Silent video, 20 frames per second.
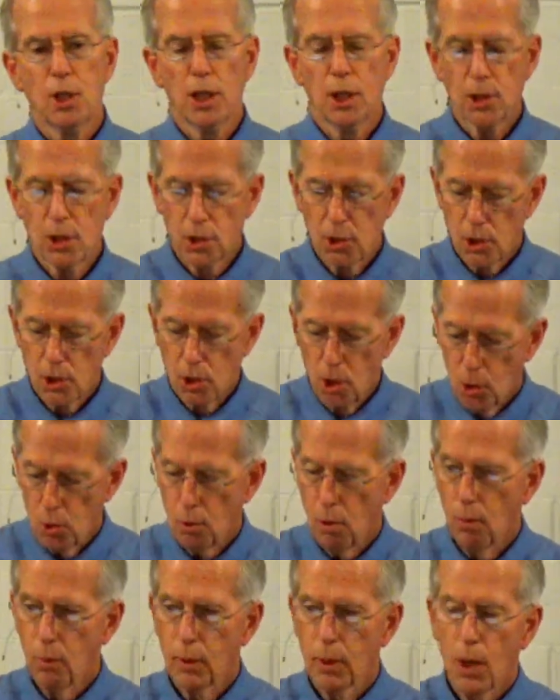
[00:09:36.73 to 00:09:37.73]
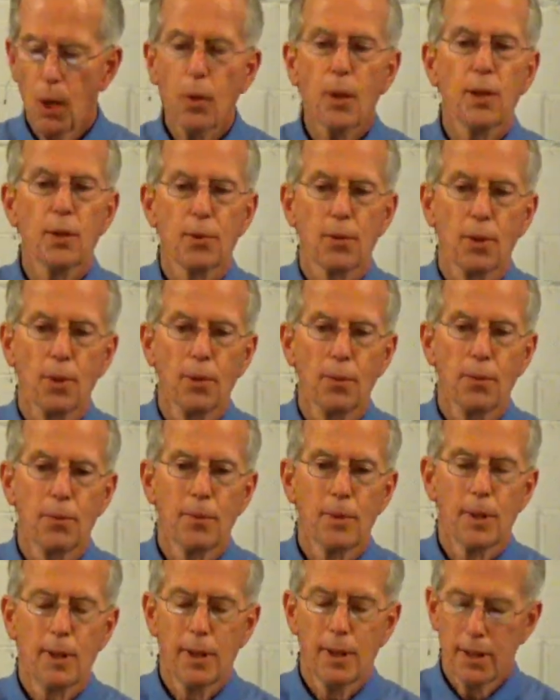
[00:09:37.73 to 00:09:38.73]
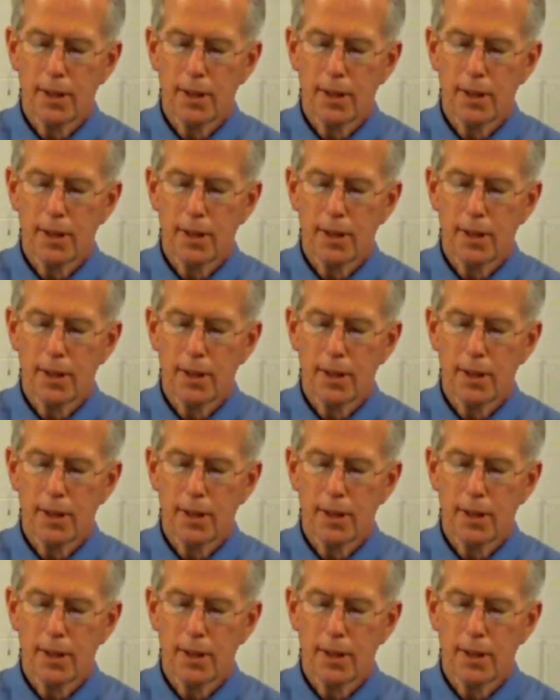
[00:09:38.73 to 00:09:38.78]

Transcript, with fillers: Jesus knows what we're going through.